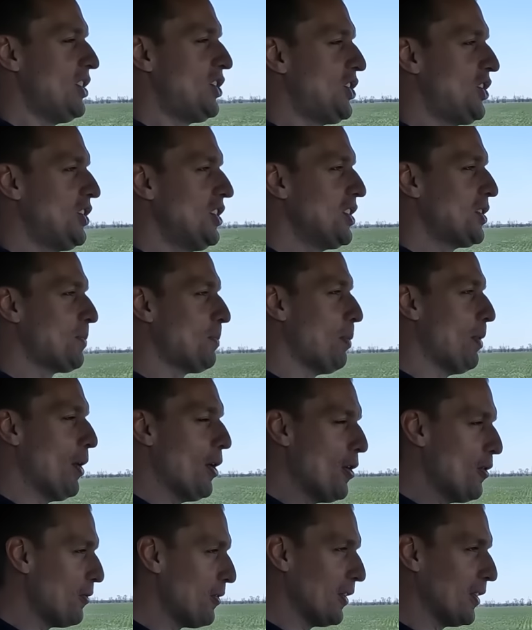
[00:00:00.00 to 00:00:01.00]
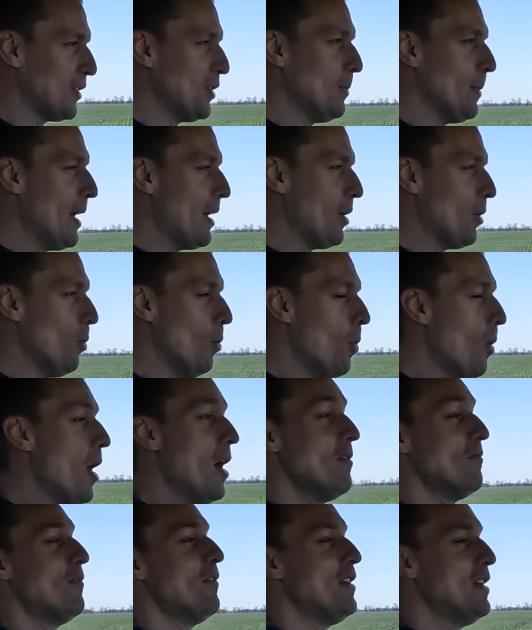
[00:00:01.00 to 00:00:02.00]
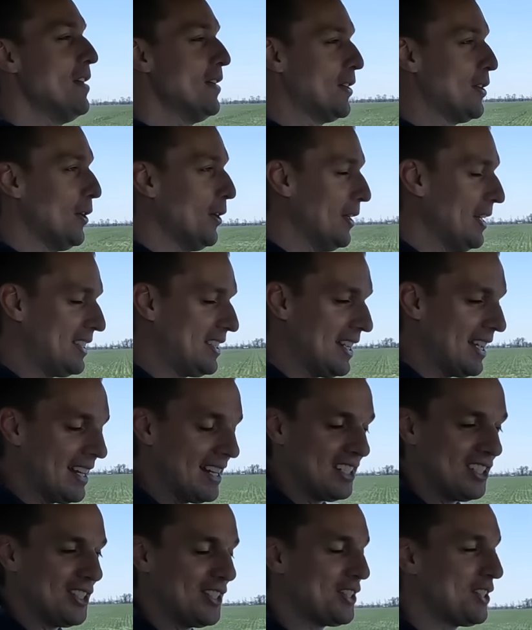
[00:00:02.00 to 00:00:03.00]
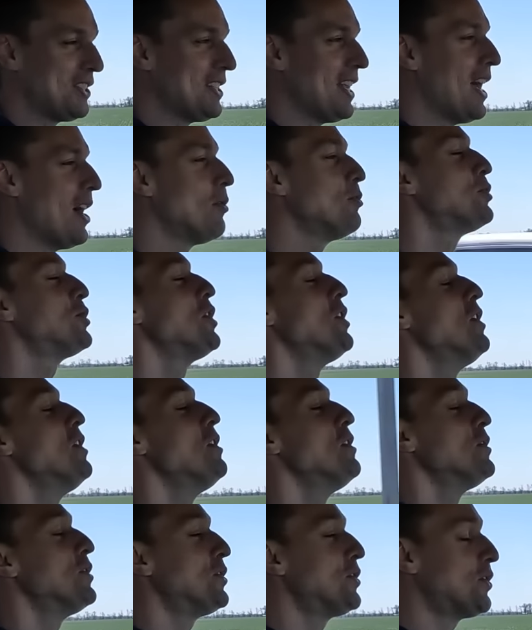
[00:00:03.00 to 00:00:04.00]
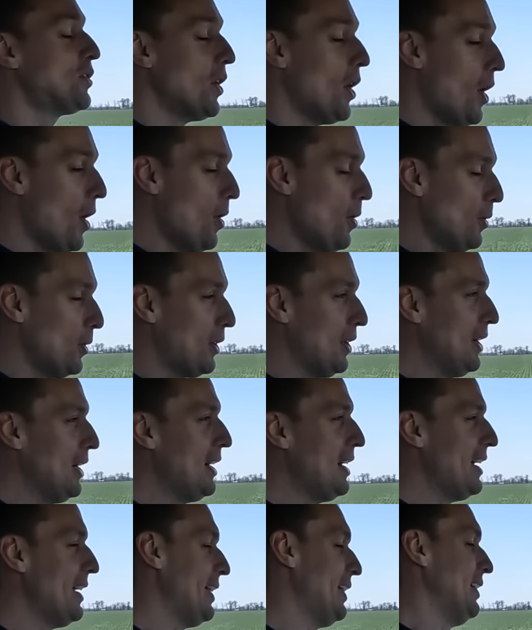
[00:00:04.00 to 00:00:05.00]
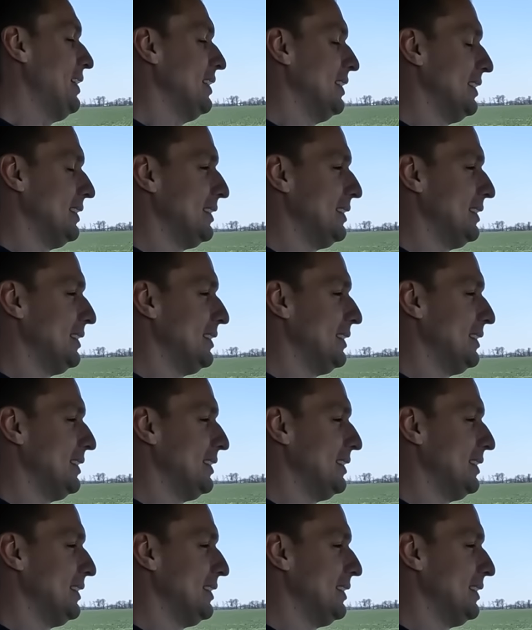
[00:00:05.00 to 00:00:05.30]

It's just perfect. No matter what vehicle it's in, it just sounds so good.